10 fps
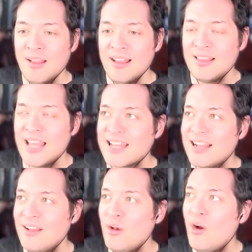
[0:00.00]
like
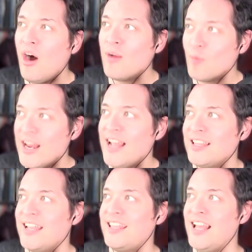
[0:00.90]
on one hand,
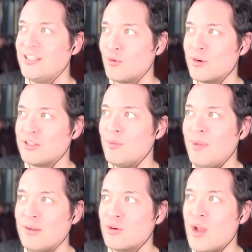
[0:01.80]
like, yeah, Zora's
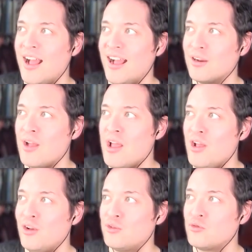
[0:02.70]
about
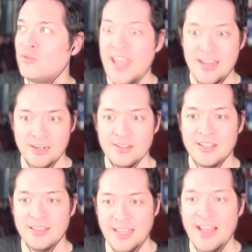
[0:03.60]
creators
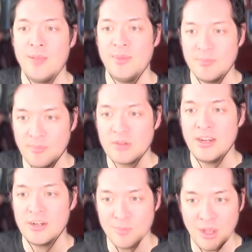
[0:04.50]
and like helping
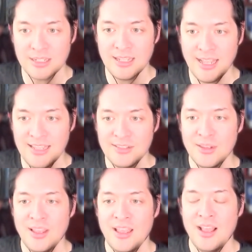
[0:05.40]
creators monetize.
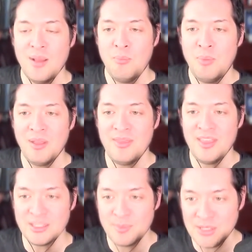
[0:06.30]
But this
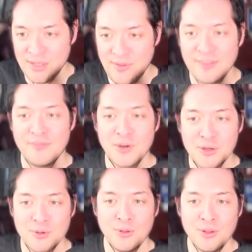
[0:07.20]
specific
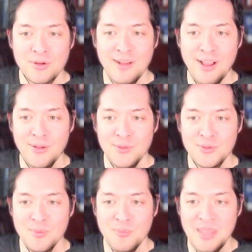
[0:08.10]
vertical around
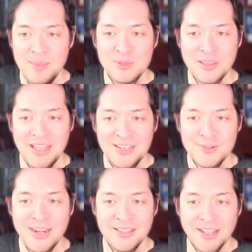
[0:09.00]
memes on the
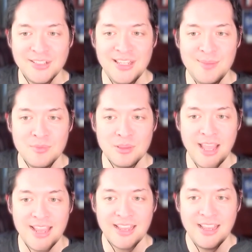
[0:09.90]
internet does seem like